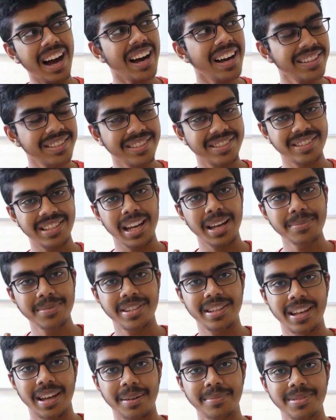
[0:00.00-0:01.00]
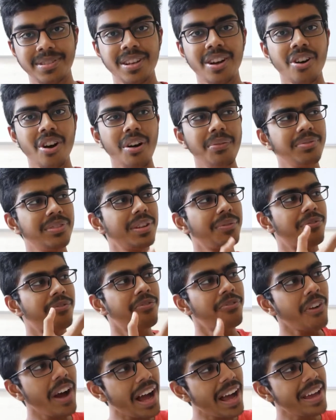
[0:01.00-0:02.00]
are the timestamps of the
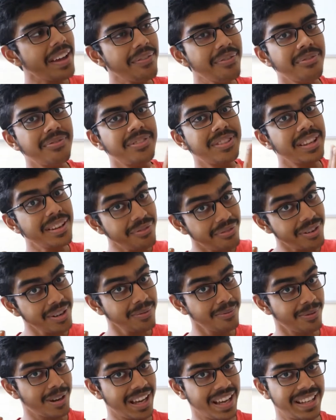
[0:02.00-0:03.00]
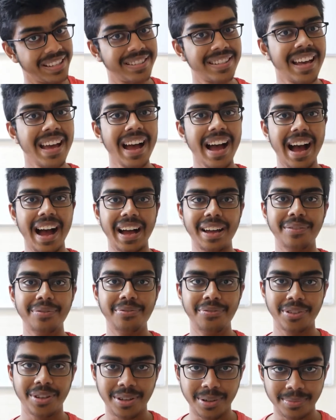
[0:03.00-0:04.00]
5 different ways I
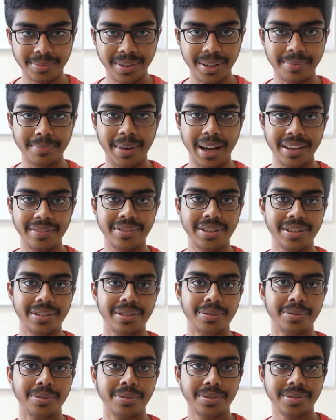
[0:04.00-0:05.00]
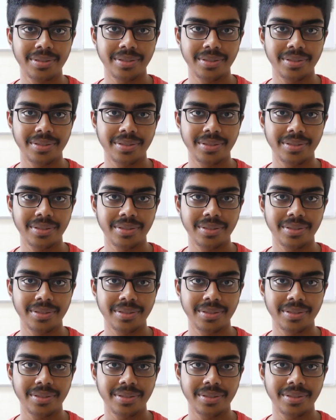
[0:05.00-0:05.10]
filmed my videos.